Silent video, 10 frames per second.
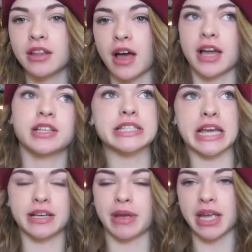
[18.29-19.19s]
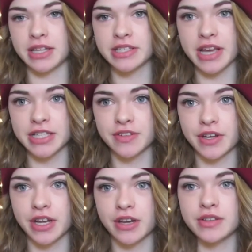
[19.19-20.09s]
I just like making these kinds of
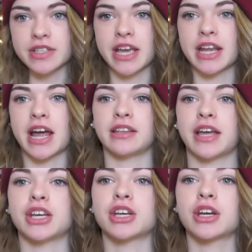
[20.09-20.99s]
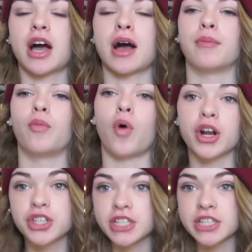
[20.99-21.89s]
videos and I like um,
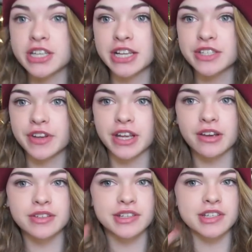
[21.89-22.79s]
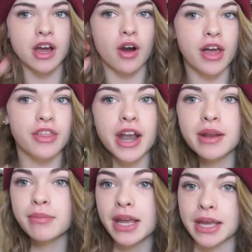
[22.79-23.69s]
watching these kinds of videos, so I thought
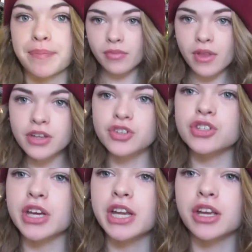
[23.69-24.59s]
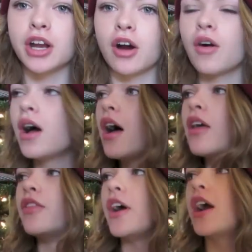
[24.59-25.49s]
I'd make it. Just letting you know,
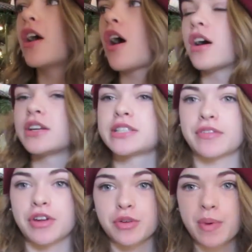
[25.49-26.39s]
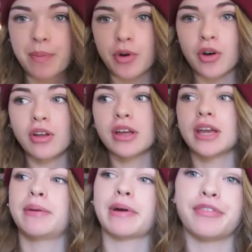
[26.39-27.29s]
there are seven other people
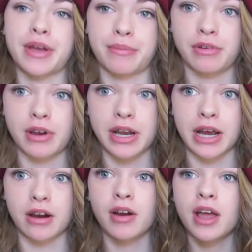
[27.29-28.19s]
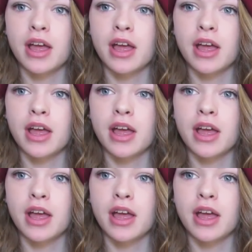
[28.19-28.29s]
in my family right now